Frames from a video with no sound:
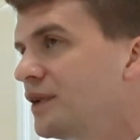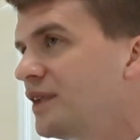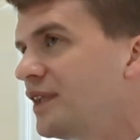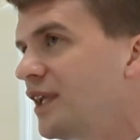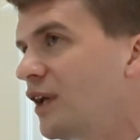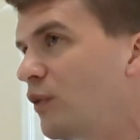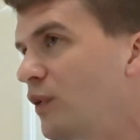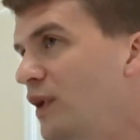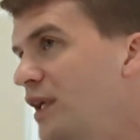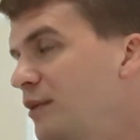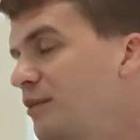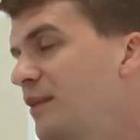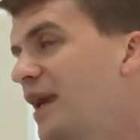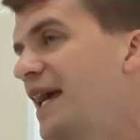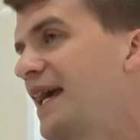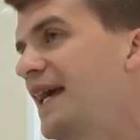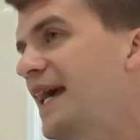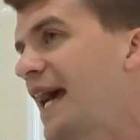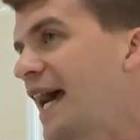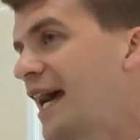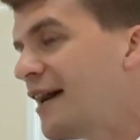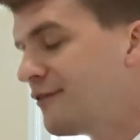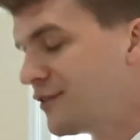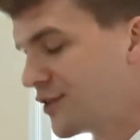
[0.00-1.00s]
Now, we may
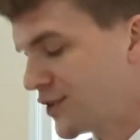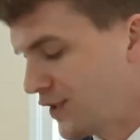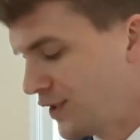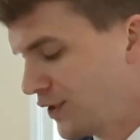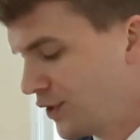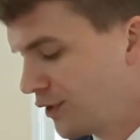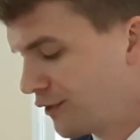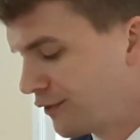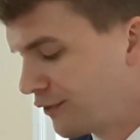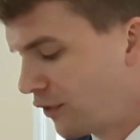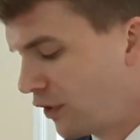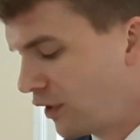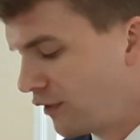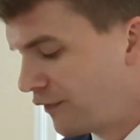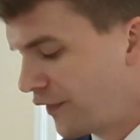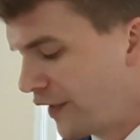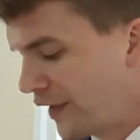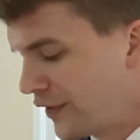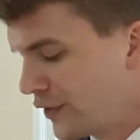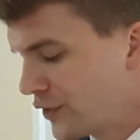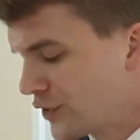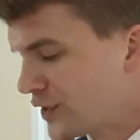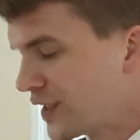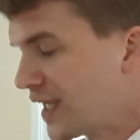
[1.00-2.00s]
have zeal for our
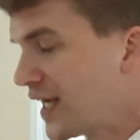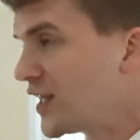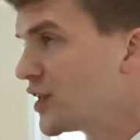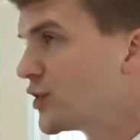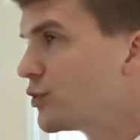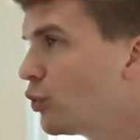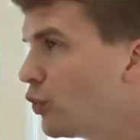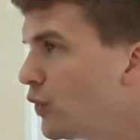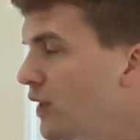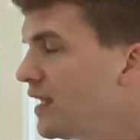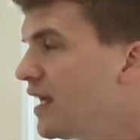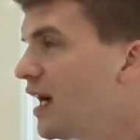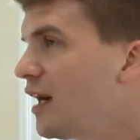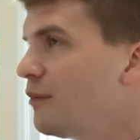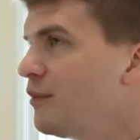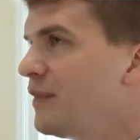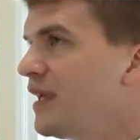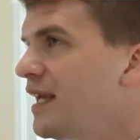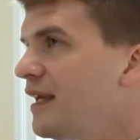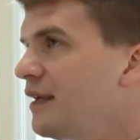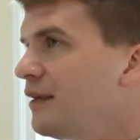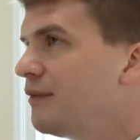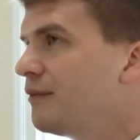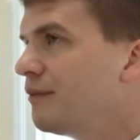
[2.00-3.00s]
Father's house, we not
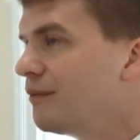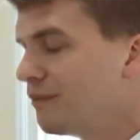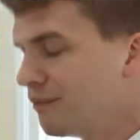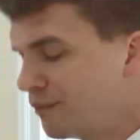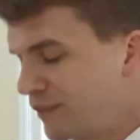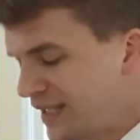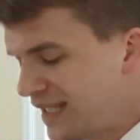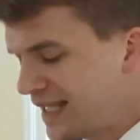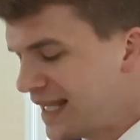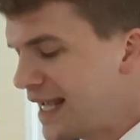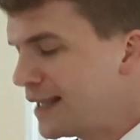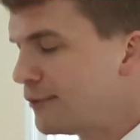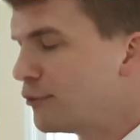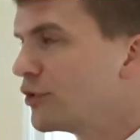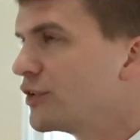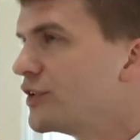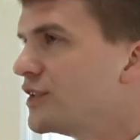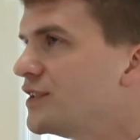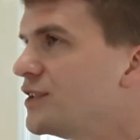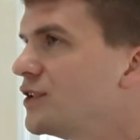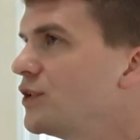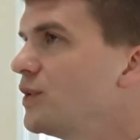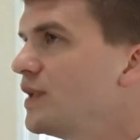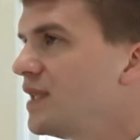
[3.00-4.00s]
may be able
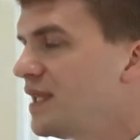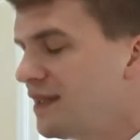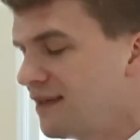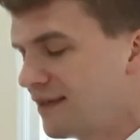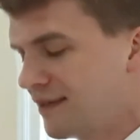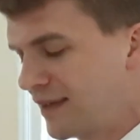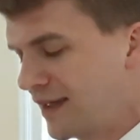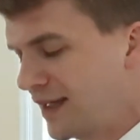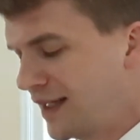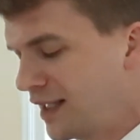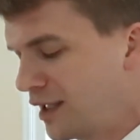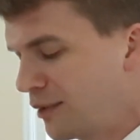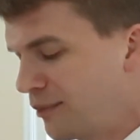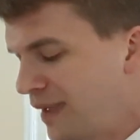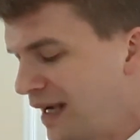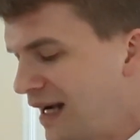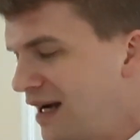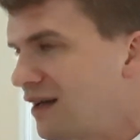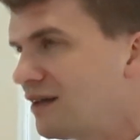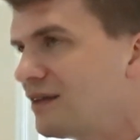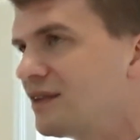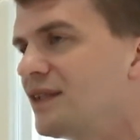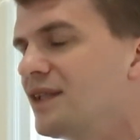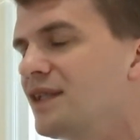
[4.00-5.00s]
to do anything
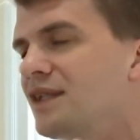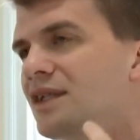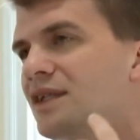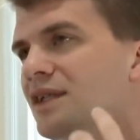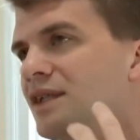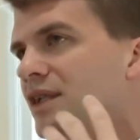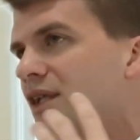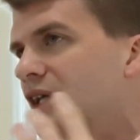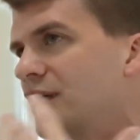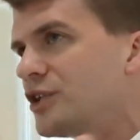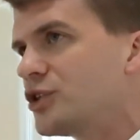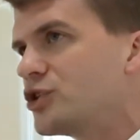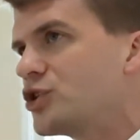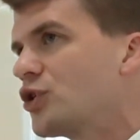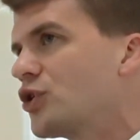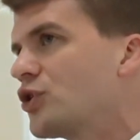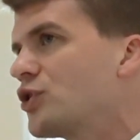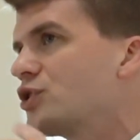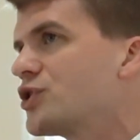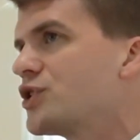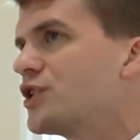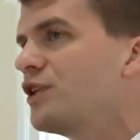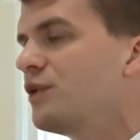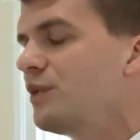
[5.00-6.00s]
about a
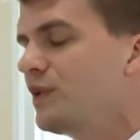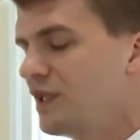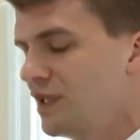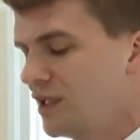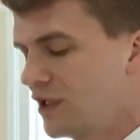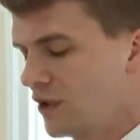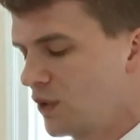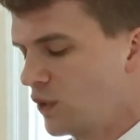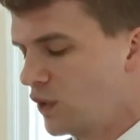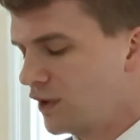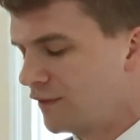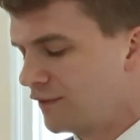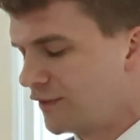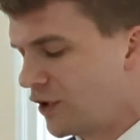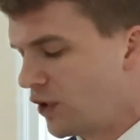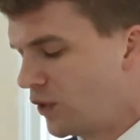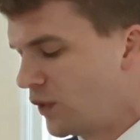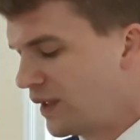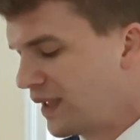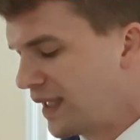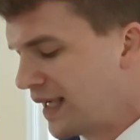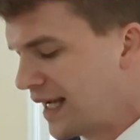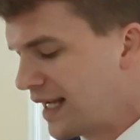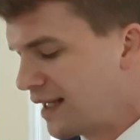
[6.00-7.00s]
church that we know of
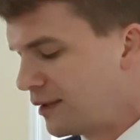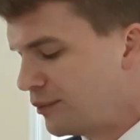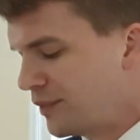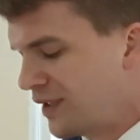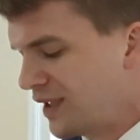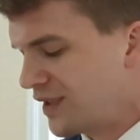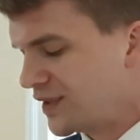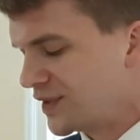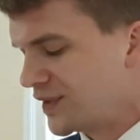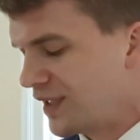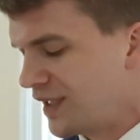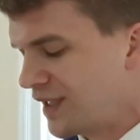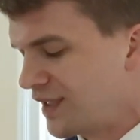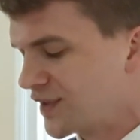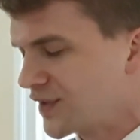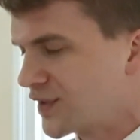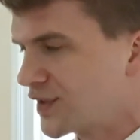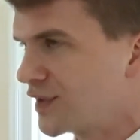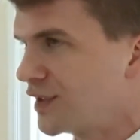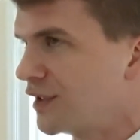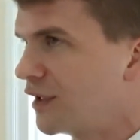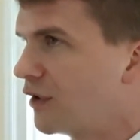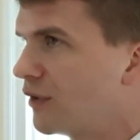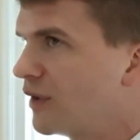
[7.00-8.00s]
going out of
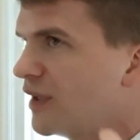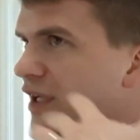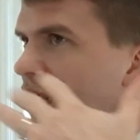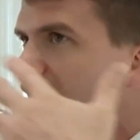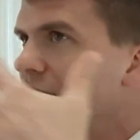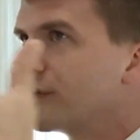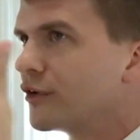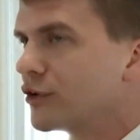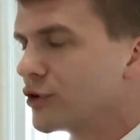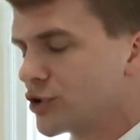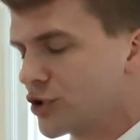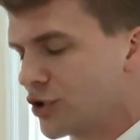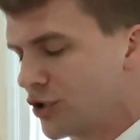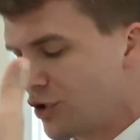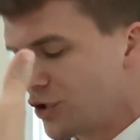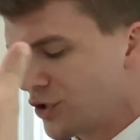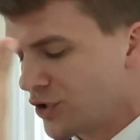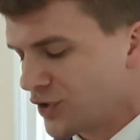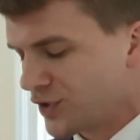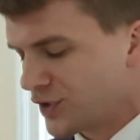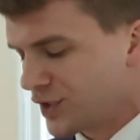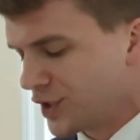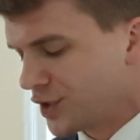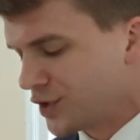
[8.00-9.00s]
business, you know, another
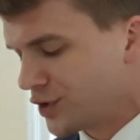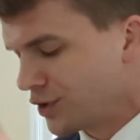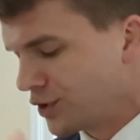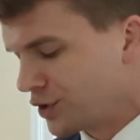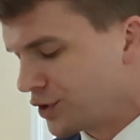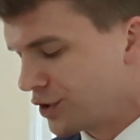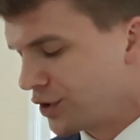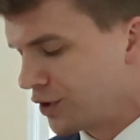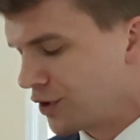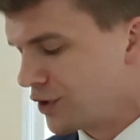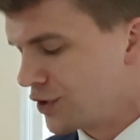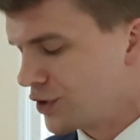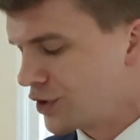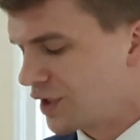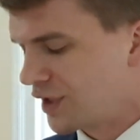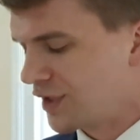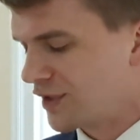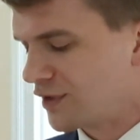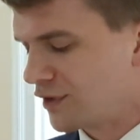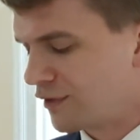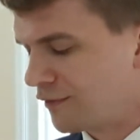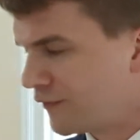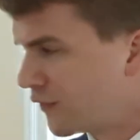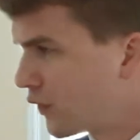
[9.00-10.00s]
church, a sister church.
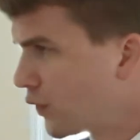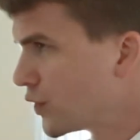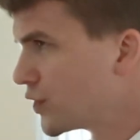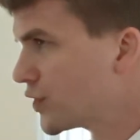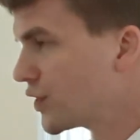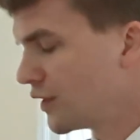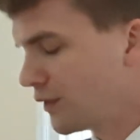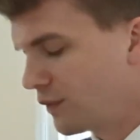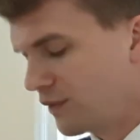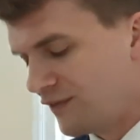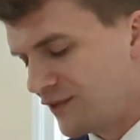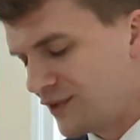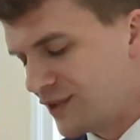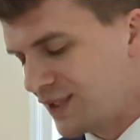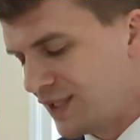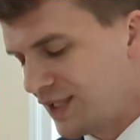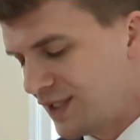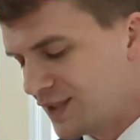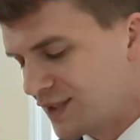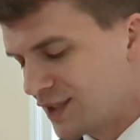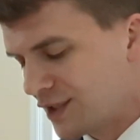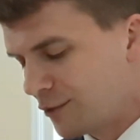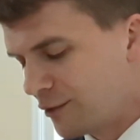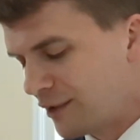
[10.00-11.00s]
Unfortunately, we've
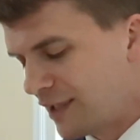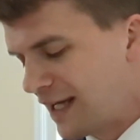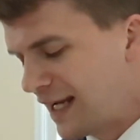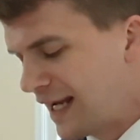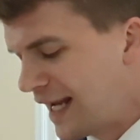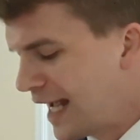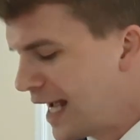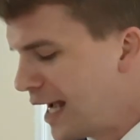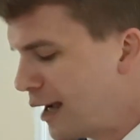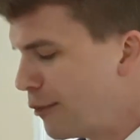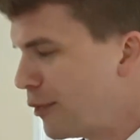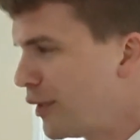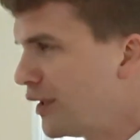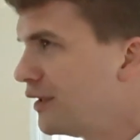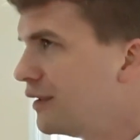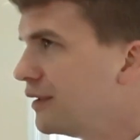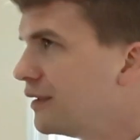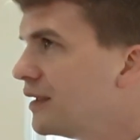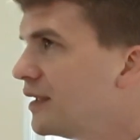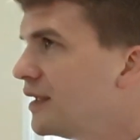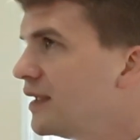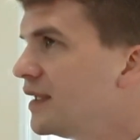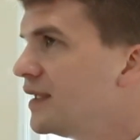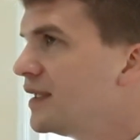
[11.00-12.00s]
seen some of that
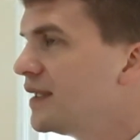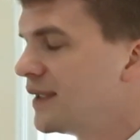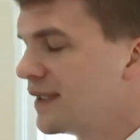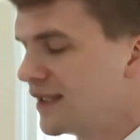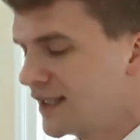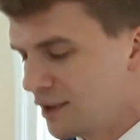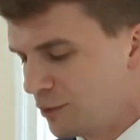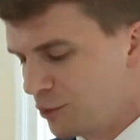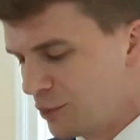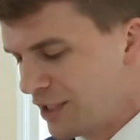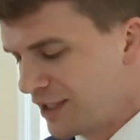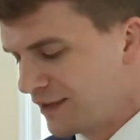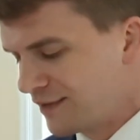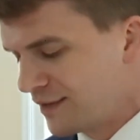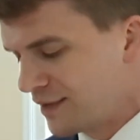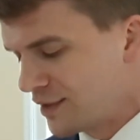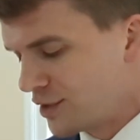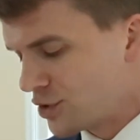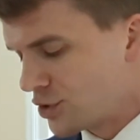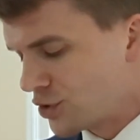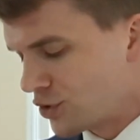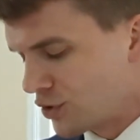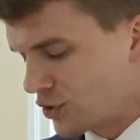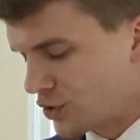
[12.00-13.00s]
happen in the
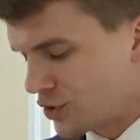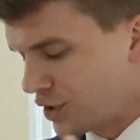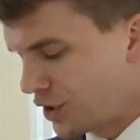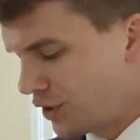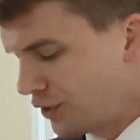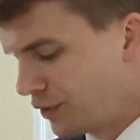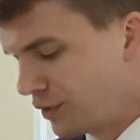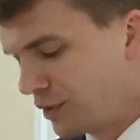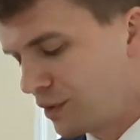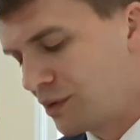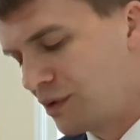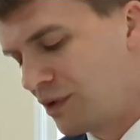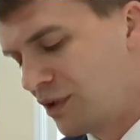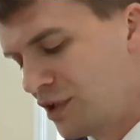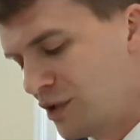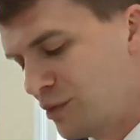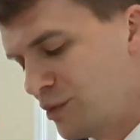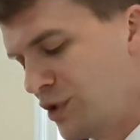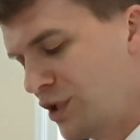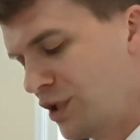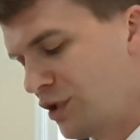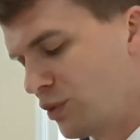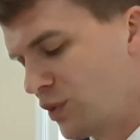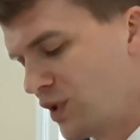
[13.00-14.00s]
Methodist Church here in
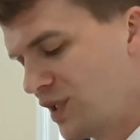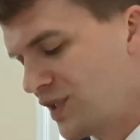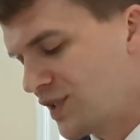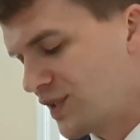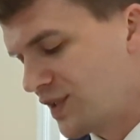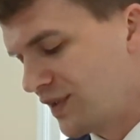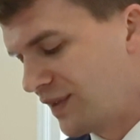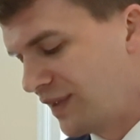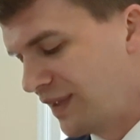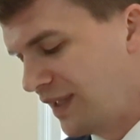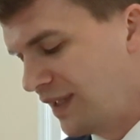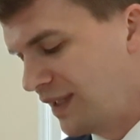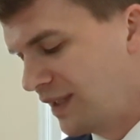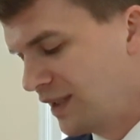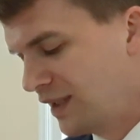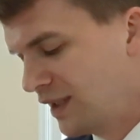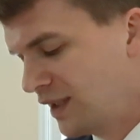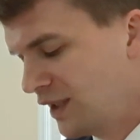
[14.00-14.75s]
Columbia recently.